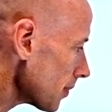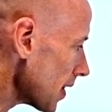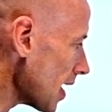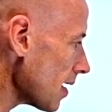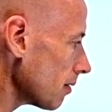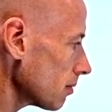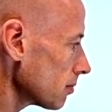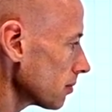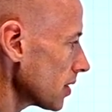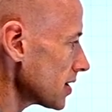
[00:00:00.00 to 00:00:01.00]
they're
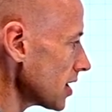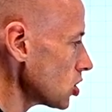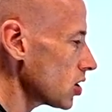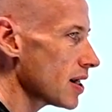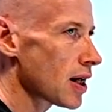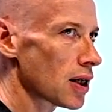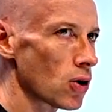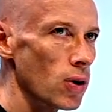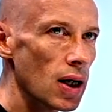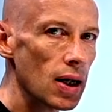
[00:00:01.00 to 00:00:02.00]
essentially going
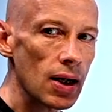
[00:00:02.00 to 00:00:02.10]
to,